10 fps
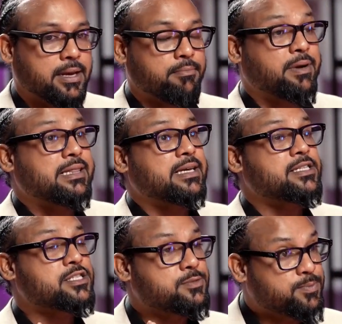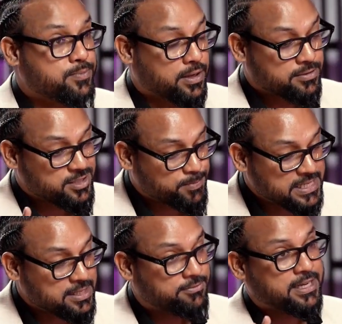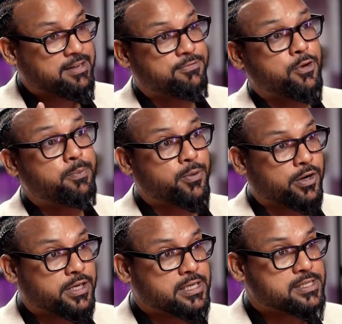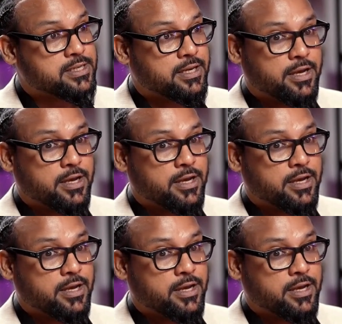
but there are specific few products